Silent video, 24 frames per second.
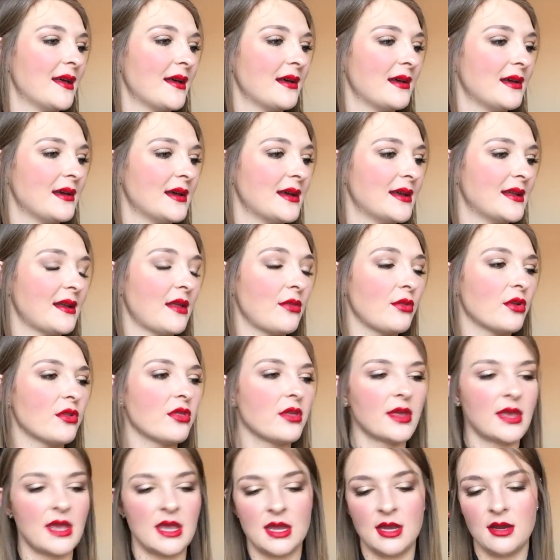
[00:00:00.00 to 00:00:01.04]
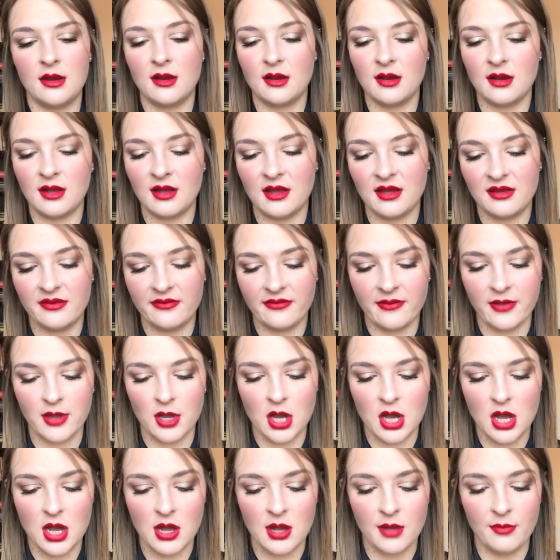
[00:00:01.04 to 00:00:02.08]
Another thing here, I've
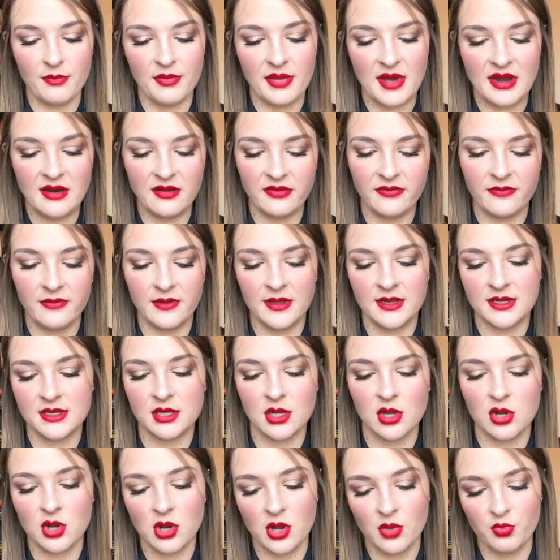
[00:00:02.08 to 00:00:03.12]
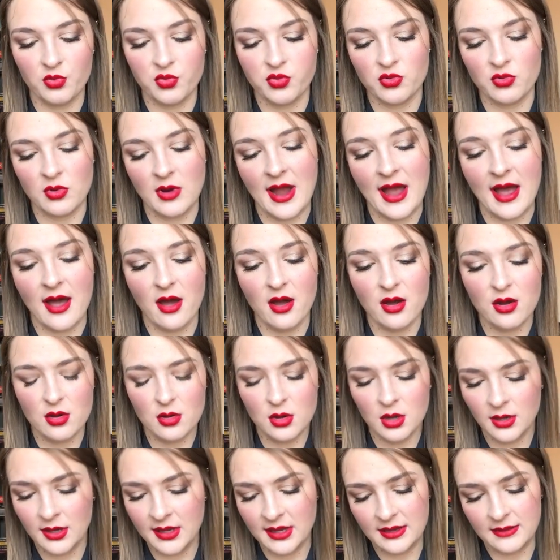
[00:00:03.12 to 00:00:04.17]
got Benefit
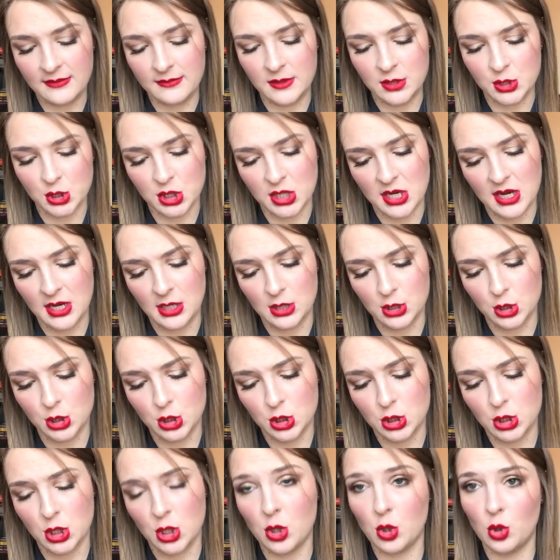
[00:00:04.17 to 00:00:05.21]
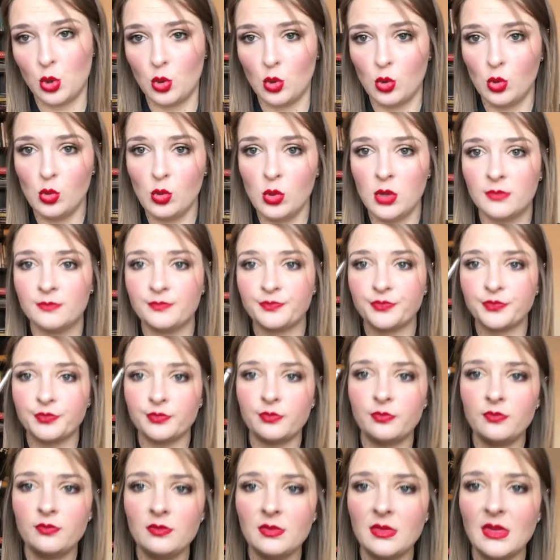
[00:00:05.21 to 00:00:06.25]
Ka-Brow in the shade 2.
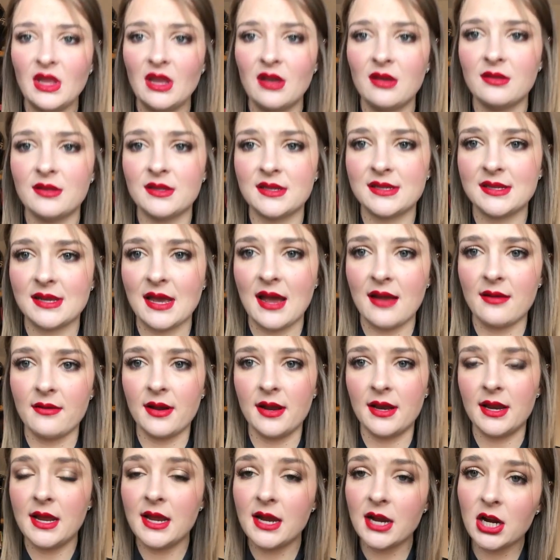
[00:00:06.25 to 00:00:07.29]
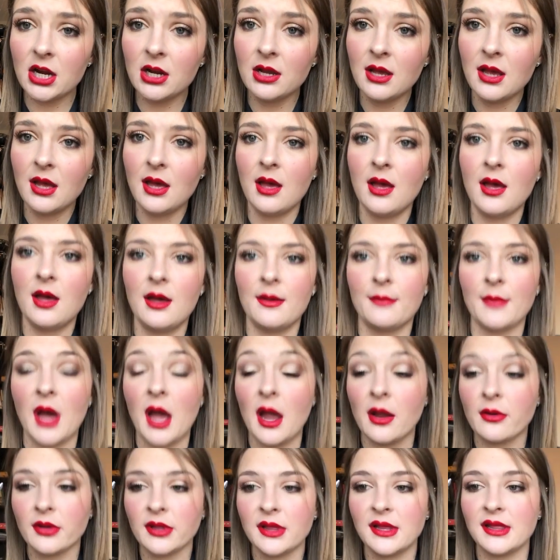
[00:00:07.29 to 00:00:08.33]
This guy right here.
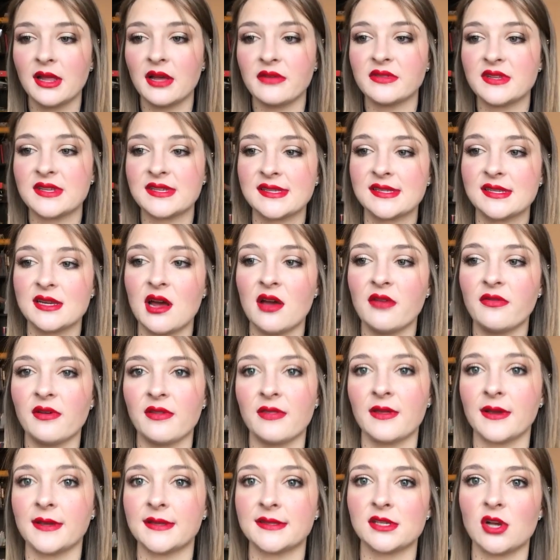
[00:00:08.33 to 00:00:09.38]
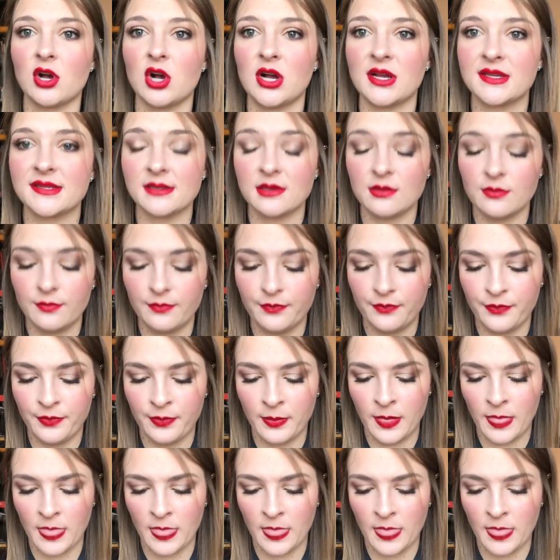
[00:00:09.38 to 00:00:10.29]
I really love this stuff. I think it's awesome.